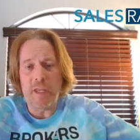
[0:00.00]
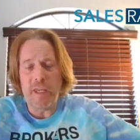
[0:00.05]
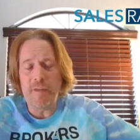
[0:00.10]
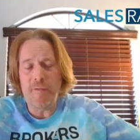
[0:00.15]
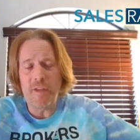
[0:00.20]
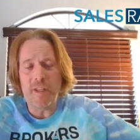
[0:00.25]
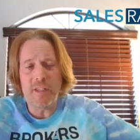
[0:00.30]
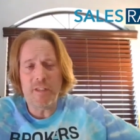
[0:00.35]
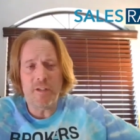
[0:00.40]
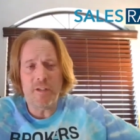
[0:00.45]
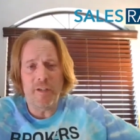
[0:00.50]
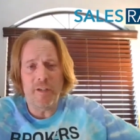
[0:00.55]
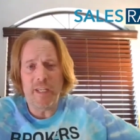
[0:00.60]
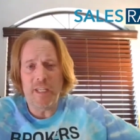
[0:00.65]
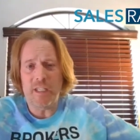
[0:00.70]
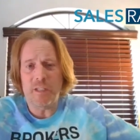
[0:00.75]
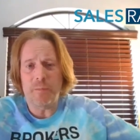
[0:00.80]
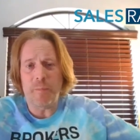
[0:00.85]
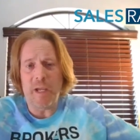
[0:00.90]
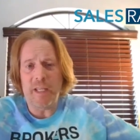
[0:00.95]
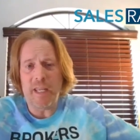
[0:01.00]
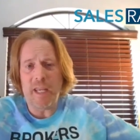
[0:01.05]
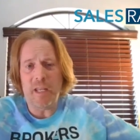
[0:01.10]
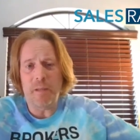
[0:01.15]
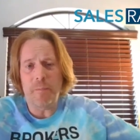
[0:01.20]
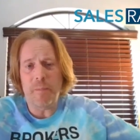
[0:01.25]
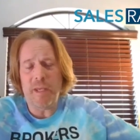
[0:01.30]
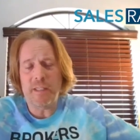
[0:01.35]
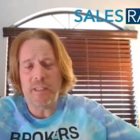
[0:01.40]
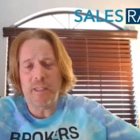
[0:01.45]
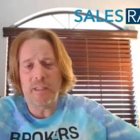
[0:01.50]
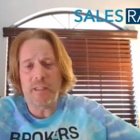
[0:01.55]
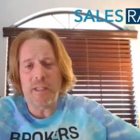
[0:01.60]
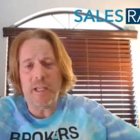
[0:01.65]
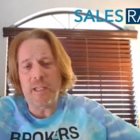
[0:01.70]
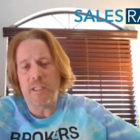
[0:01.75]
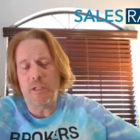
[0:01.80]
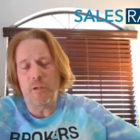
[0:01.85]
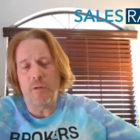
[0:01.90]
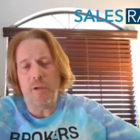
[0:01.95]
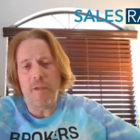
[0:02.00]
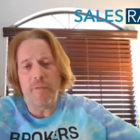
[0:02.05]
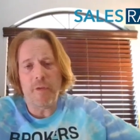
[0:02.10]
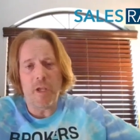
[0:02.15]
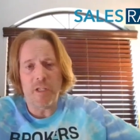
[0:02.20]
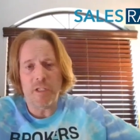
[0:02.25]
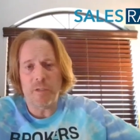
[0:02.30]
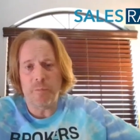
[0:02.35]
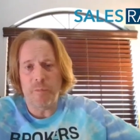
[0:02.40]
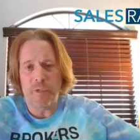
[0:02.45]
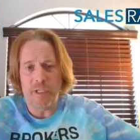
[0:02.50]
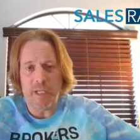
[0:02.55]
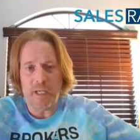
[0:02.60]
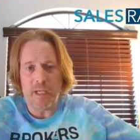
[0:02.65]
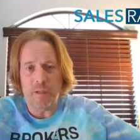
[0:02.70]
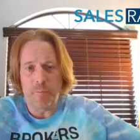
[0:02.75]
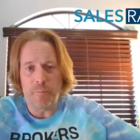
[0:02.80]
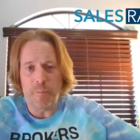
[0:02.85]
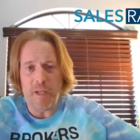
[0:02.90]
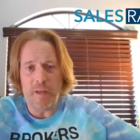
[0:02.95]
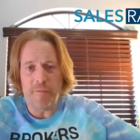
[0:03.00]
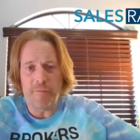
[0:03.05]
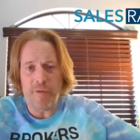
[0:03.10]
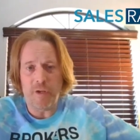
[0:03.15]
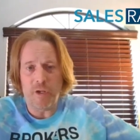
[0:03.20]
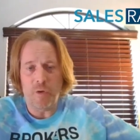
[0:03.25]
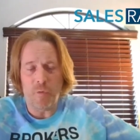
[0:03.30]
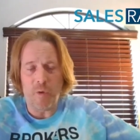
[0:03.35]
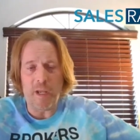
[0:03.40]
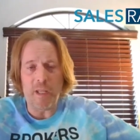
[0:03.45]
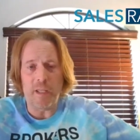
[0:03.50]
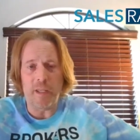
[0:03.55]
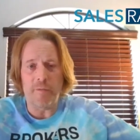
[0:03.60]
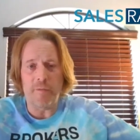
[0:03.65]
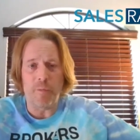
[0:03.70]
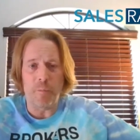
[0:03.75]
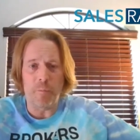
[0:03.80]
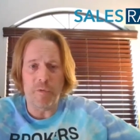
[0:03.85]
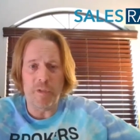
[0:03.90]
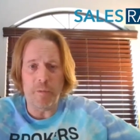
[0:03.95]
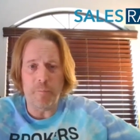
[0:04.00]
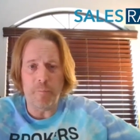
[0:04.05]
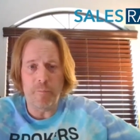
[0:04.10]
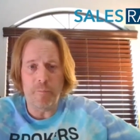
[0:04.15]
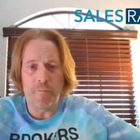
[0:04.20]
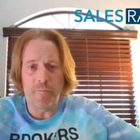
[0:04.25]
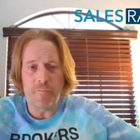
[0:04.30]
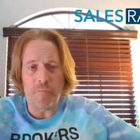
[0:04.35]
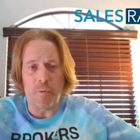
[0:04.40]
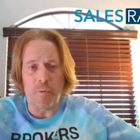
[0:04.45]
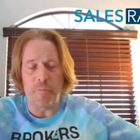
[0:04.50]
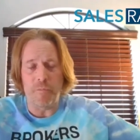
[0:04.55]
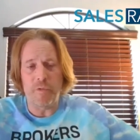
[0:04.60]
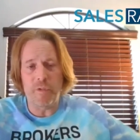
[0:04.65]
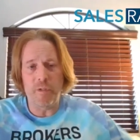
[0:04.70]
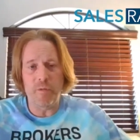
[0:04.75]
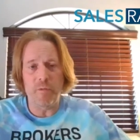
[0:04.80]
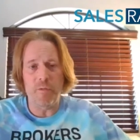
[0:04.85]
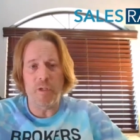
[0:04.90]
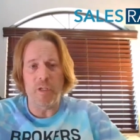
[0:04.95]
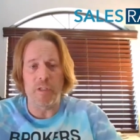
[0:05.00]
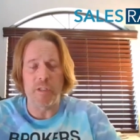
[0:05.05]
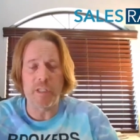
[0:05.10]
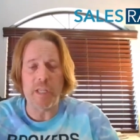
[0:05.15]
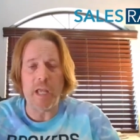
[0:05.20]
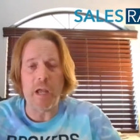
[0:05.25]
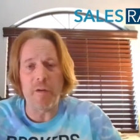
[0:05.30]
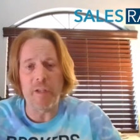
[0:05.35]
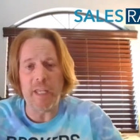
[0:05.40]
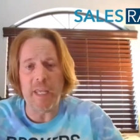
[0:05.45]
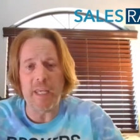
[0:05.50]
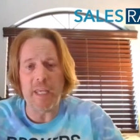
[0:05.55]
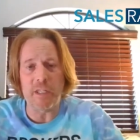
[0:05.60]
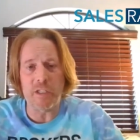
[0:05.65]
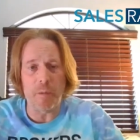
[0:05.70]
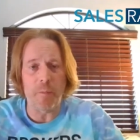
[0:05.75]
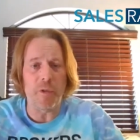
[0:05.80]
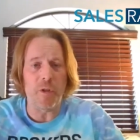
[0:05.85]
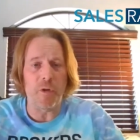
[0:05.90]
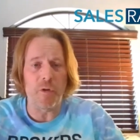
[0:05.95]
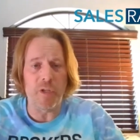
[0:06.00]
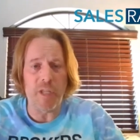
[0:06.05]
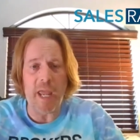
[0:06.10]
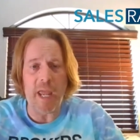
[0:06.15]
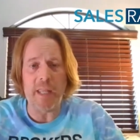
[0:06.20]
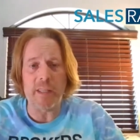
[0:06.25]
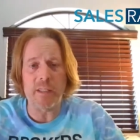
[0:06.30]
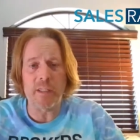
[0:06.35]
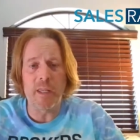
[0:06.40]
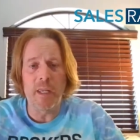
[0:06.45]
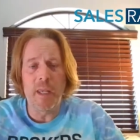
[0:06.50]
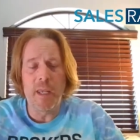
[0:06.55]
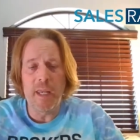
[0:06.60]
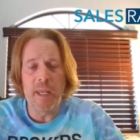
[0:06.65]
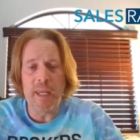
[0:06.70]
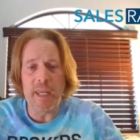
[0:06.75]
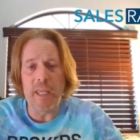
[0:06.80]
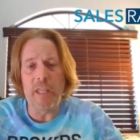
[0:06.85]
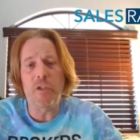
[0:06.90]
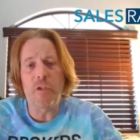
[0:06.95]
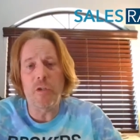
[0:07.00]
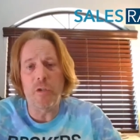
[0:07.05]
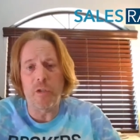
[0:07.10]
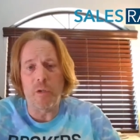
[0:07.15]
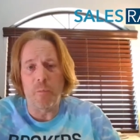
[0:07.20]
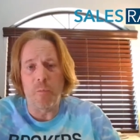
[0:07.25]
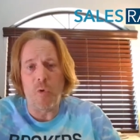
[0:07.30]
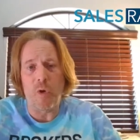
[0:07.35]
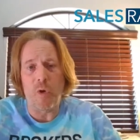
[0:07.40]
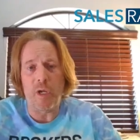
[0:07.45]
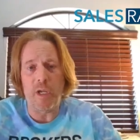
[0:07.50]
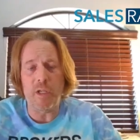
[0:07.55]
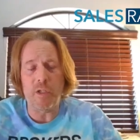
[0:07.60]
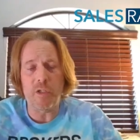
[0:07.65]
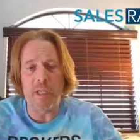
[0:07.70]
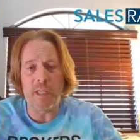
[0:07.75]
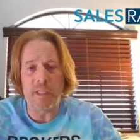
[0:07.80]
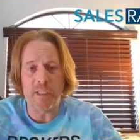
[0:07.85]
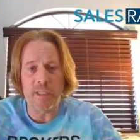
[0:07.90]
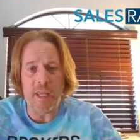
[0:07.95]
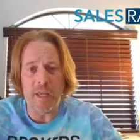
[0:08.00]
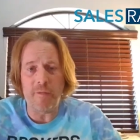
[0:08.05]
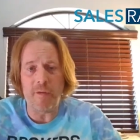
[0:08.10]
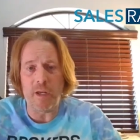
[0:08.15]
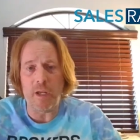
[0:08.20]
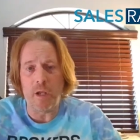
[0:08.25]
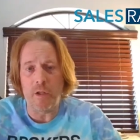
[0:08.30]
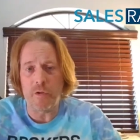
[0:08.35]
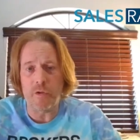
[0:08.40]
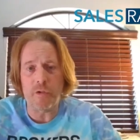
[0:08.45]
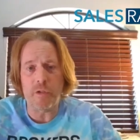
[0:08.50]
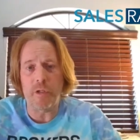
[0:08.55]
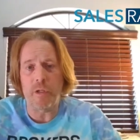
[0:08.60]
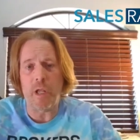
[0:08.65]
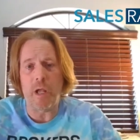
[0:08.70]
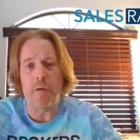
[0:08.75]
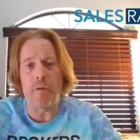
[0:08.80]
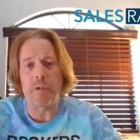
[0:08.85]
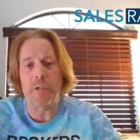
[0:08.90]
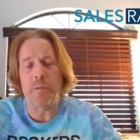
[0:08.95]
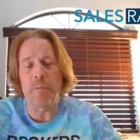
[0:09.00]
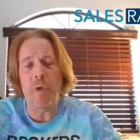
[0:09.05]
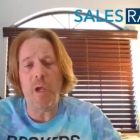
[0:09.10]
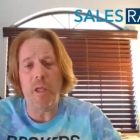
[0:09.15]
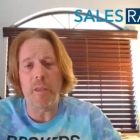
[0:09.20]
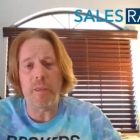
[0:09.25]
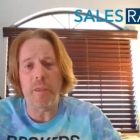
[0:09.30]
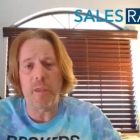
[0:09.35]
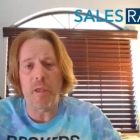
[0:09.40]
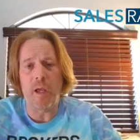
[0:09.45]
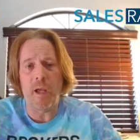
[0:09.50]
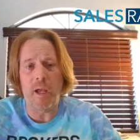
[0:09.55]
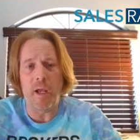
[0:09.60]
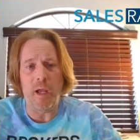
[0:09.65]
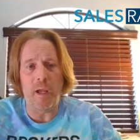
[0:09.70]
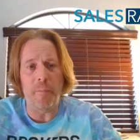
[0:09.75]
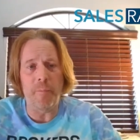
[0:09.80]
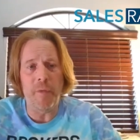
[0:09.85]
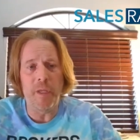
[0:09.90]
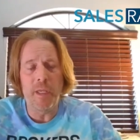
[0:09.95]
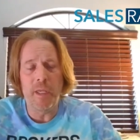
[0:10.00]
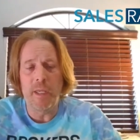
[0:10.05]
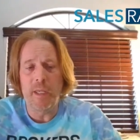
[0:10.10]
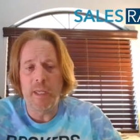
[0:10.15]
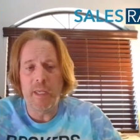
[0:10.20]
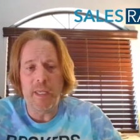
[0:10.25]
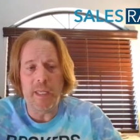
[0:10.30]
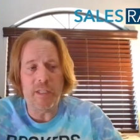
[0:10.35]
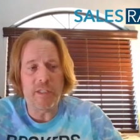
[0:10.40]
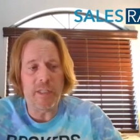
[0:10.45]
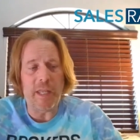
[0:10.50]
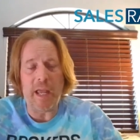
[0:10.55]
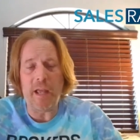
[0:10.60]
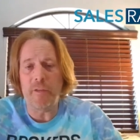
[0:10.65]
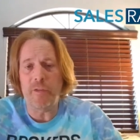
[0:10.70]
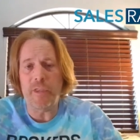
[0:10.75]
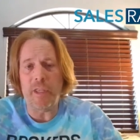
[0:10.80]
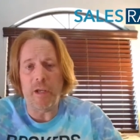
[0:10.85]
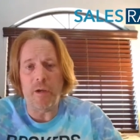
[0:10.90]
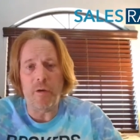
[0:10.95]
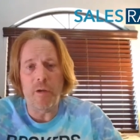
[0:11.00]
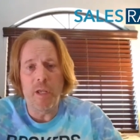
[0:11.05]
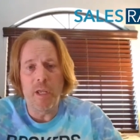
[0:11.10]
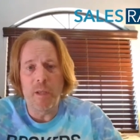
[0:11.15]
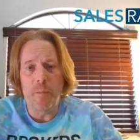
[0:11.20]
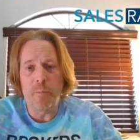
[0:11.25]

Even as clean as my database is, I still have customers that could benefit greatly from from consolidating some of their debts into their mortgage and saving hundreds of dollars a month. Um, it's out there.